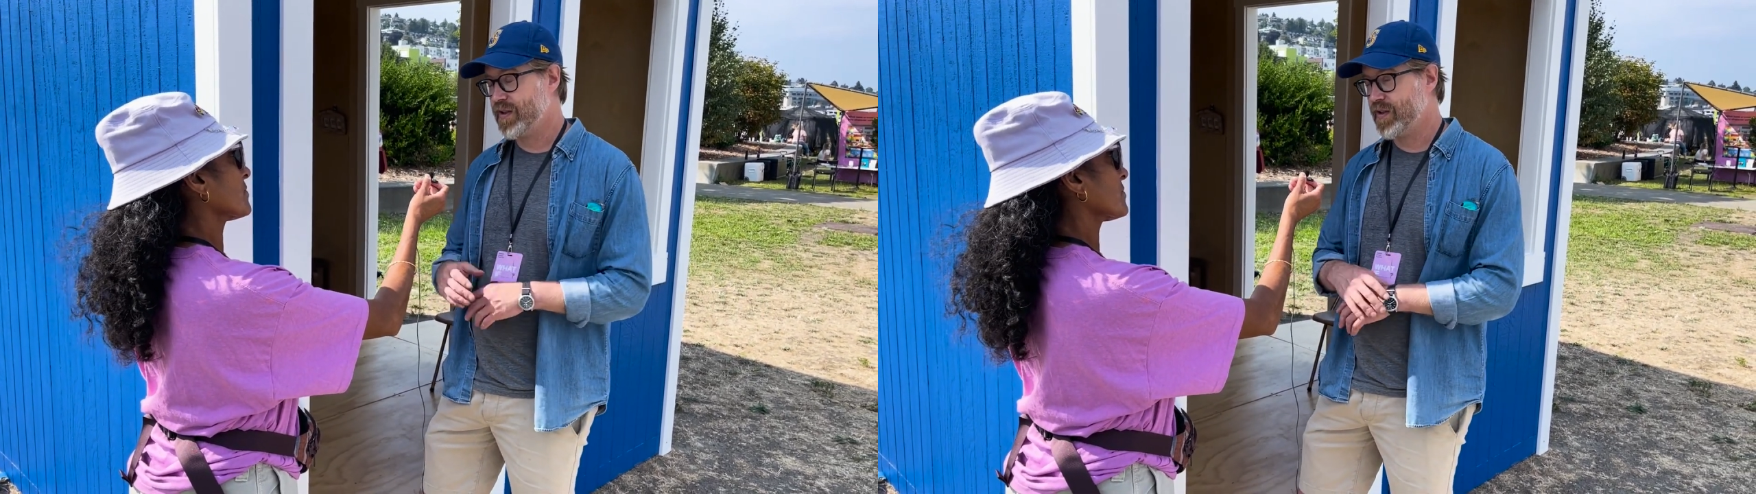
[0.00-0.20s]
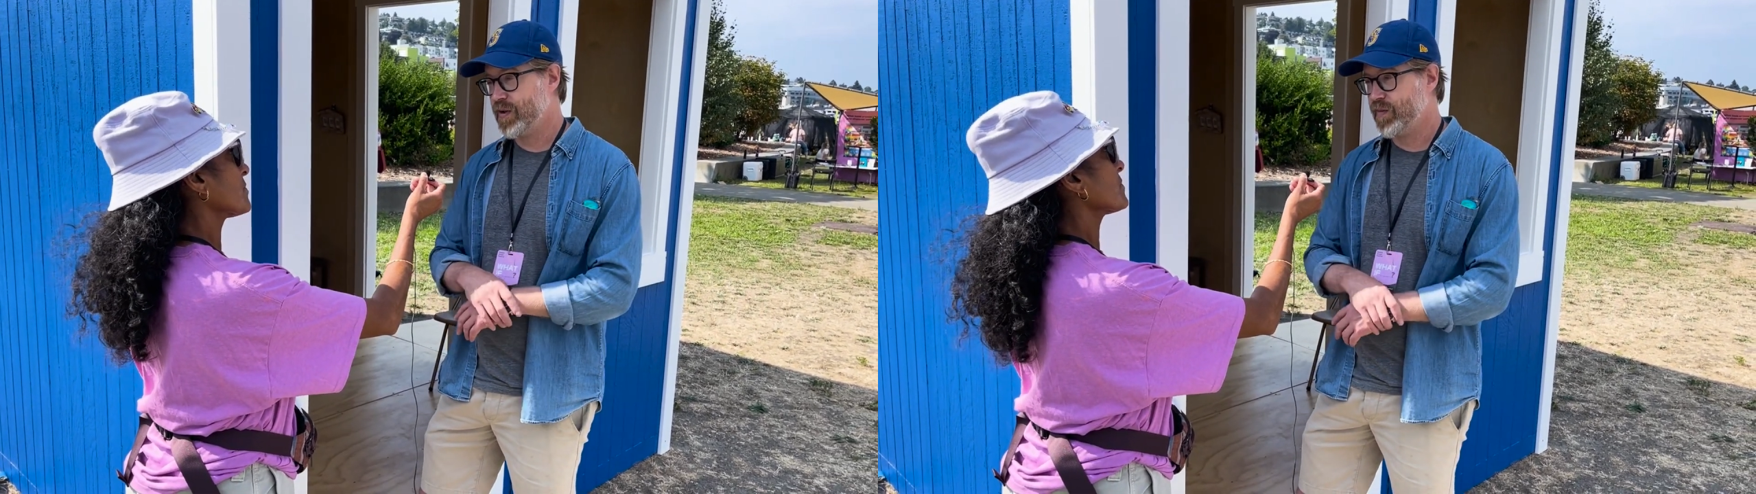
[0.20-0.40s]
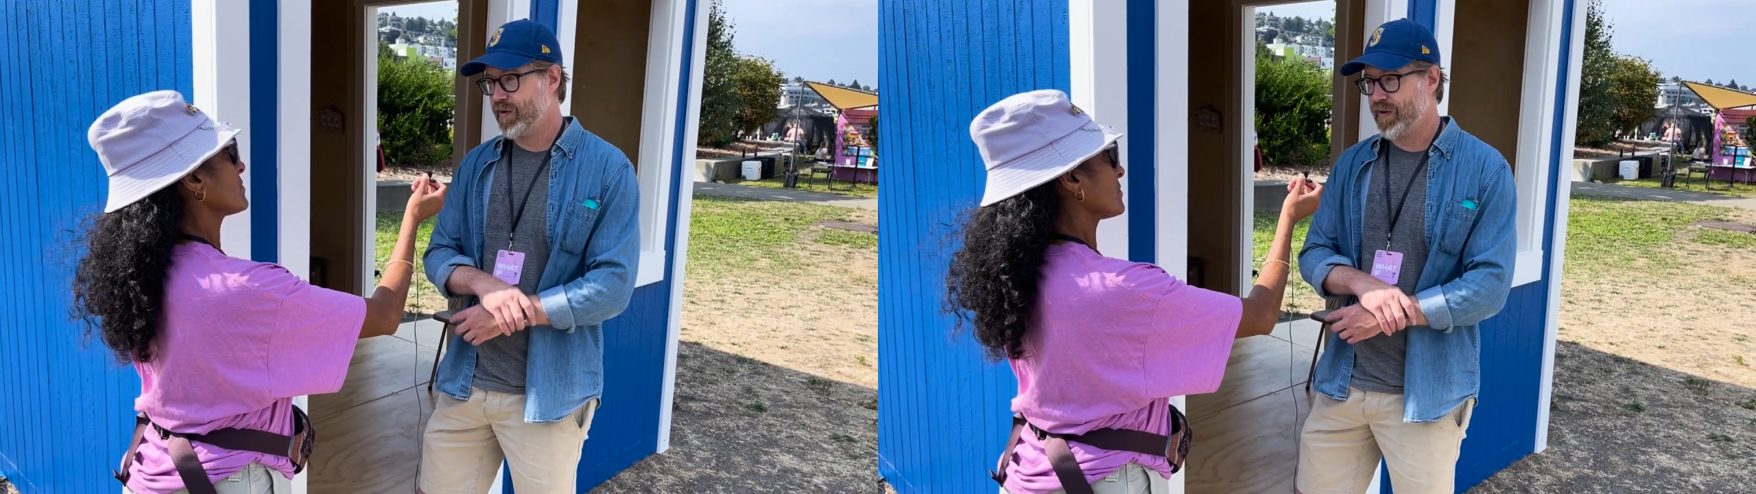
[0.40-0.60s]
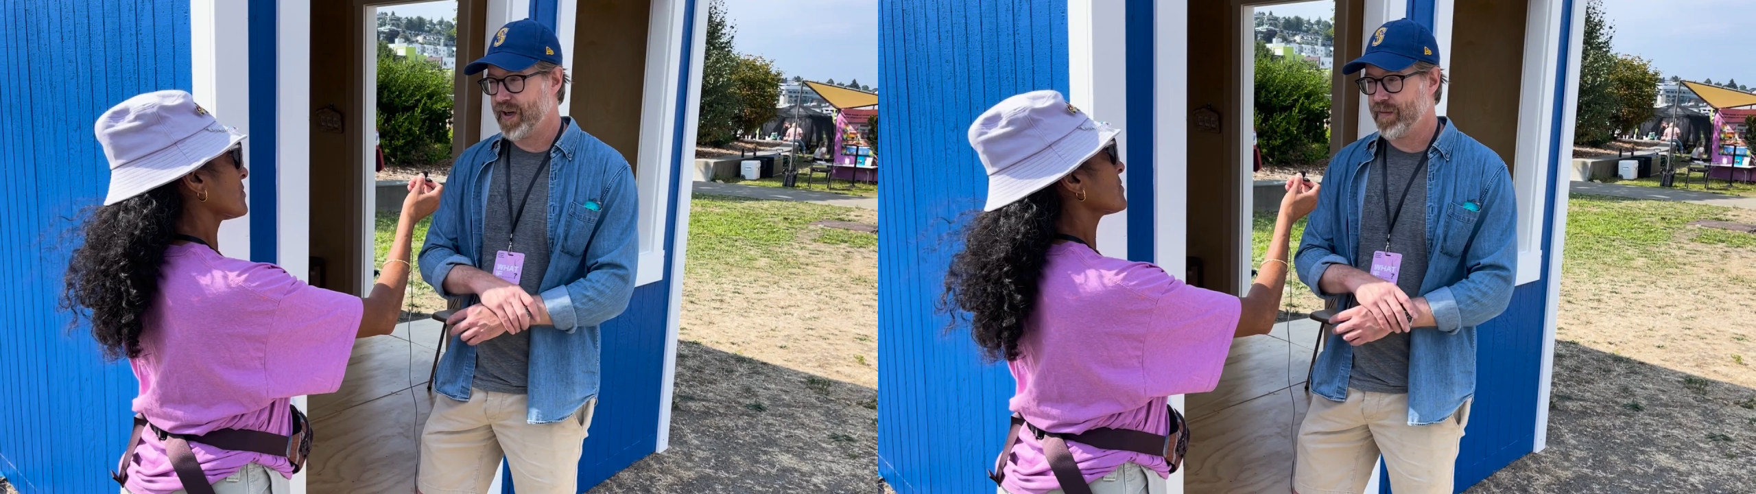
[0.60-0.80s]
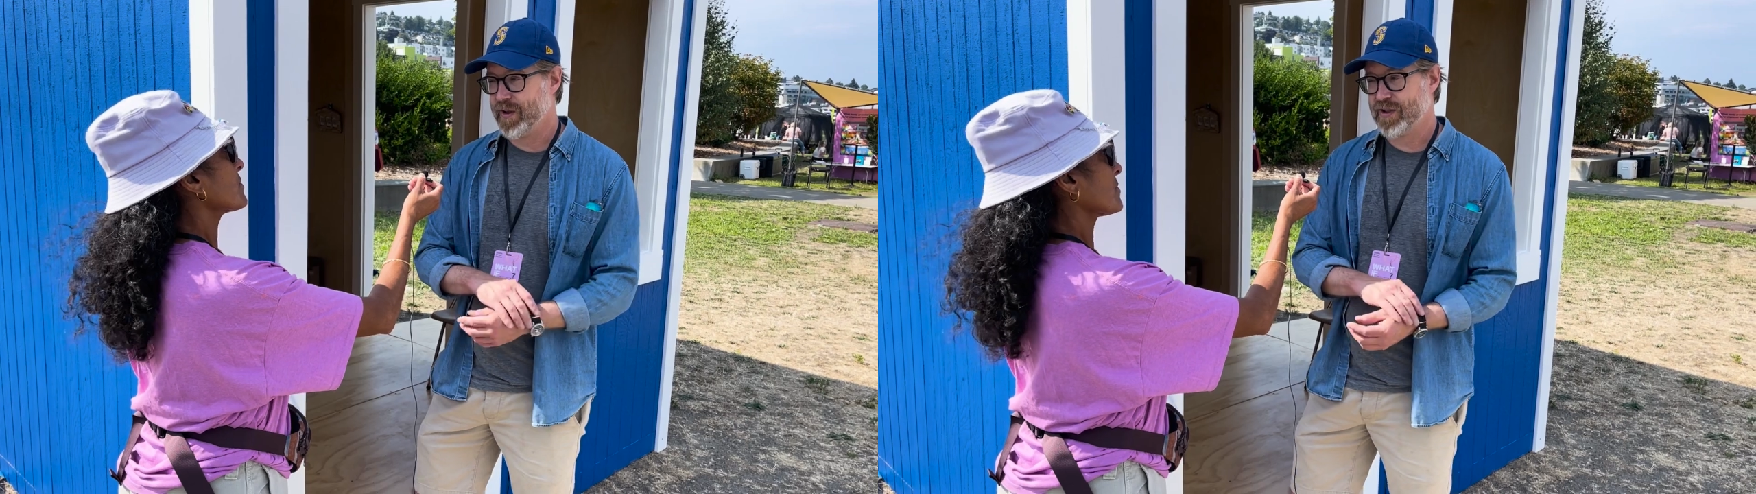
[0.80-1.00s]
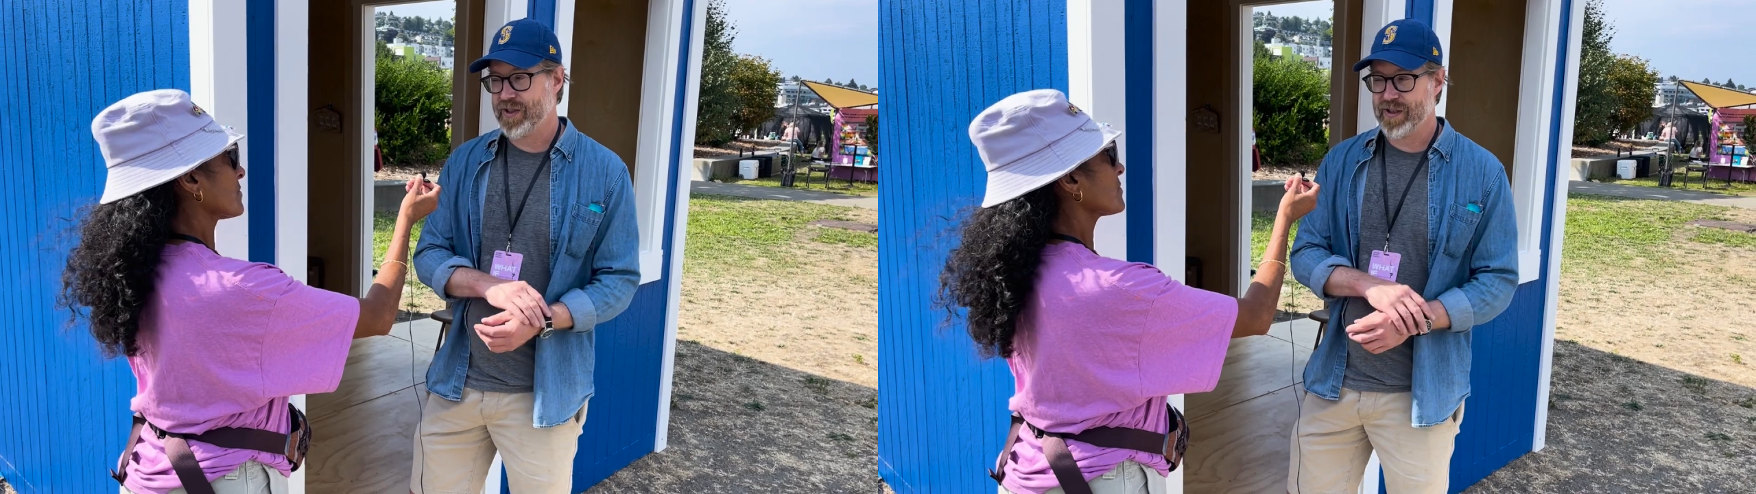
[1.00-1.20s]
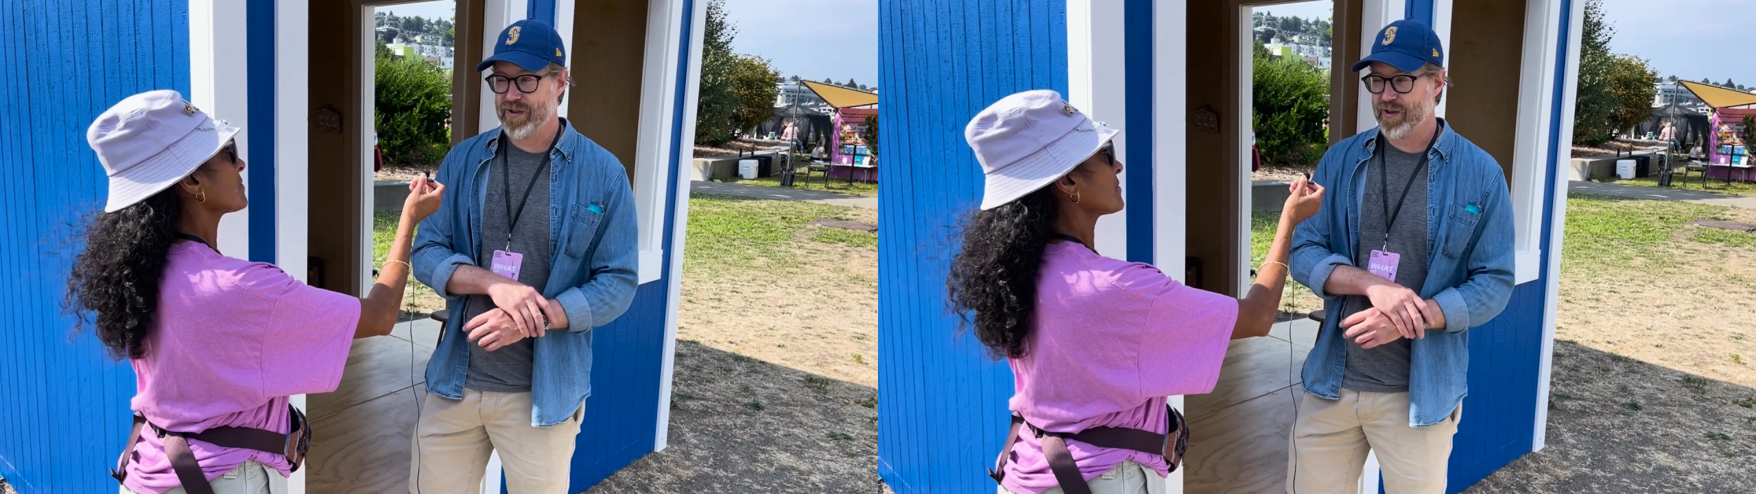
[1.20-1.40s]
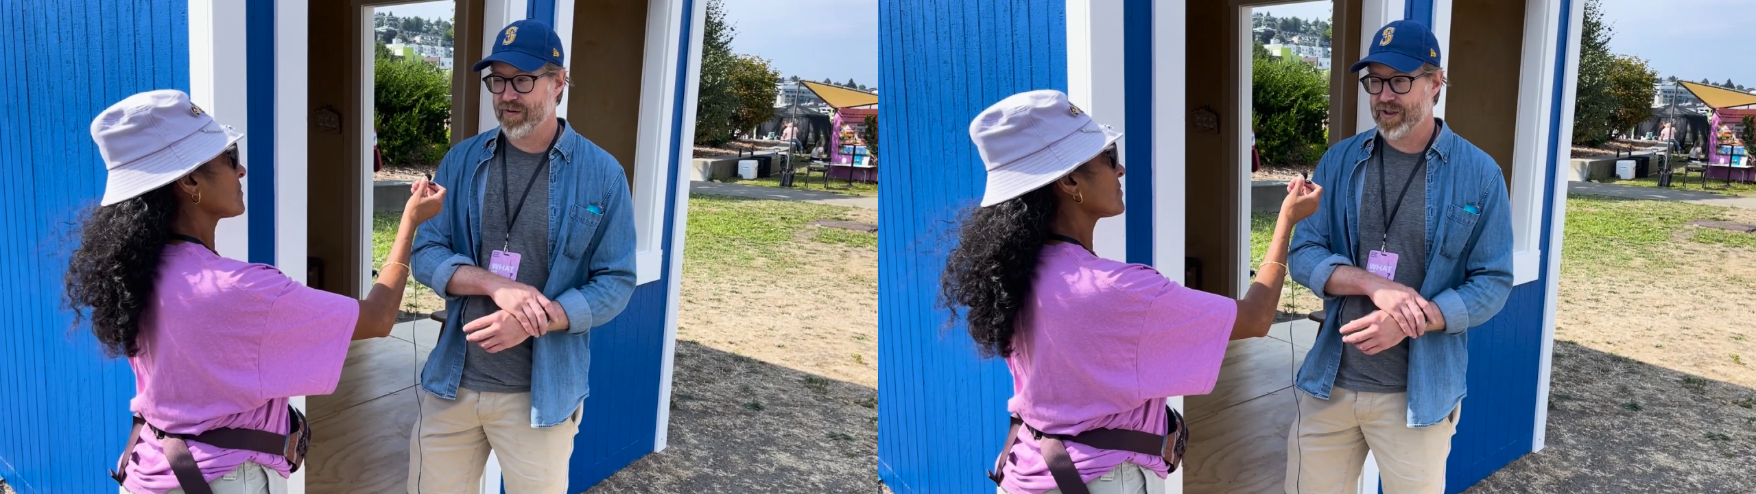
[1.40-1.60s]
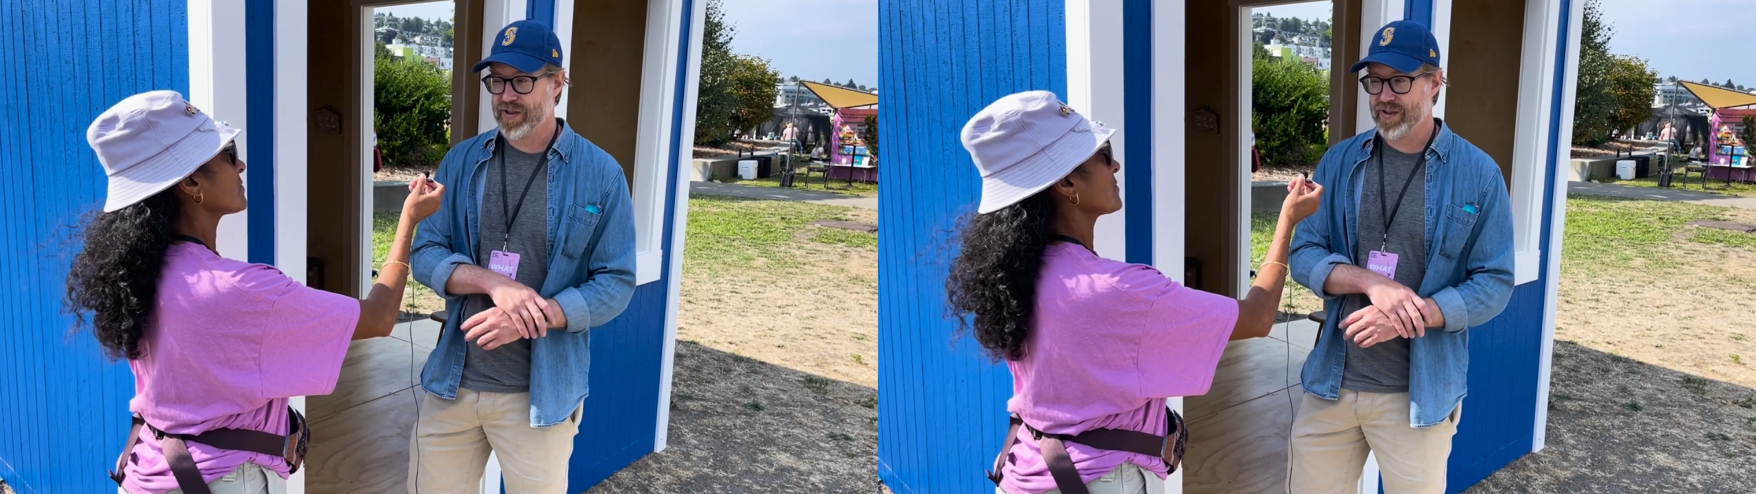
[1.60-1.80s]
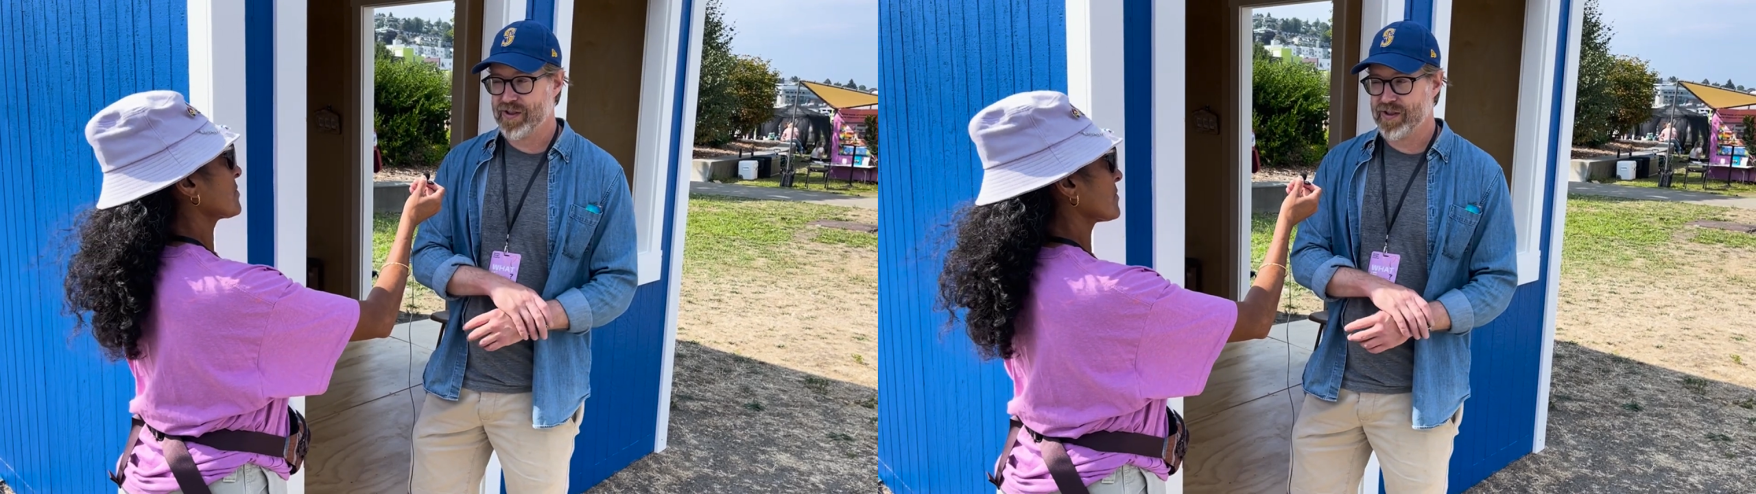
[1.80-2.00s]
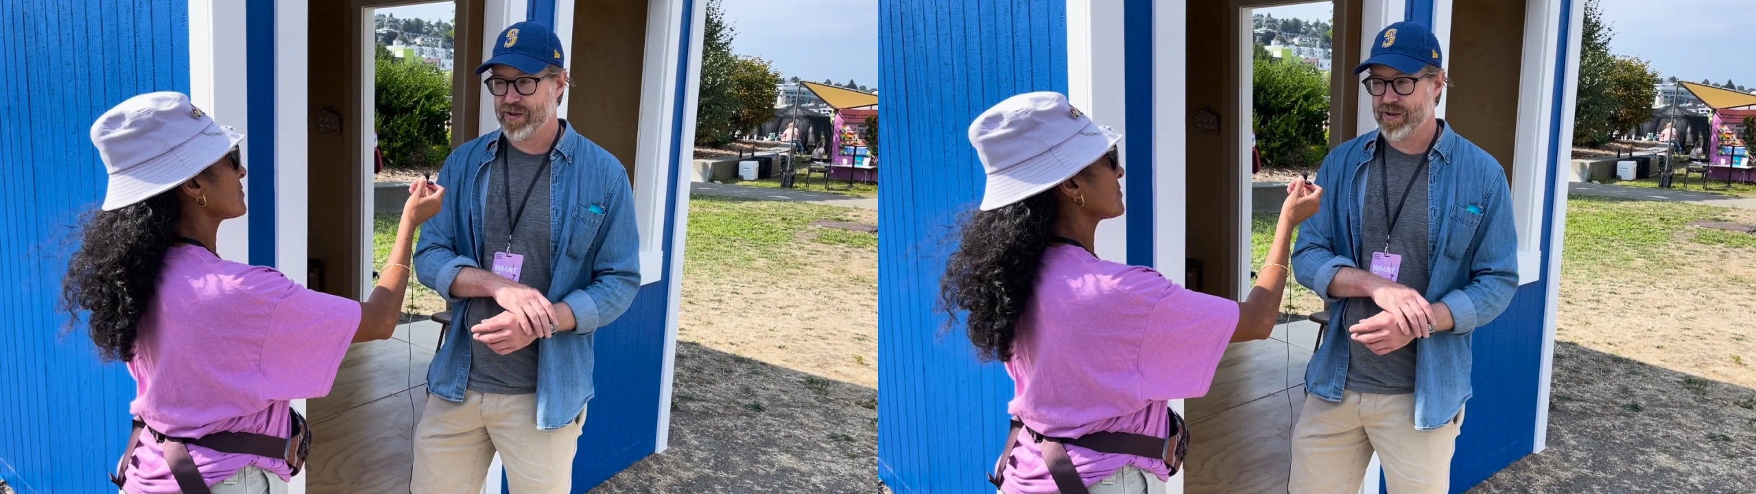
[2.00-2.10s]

to provide much needed services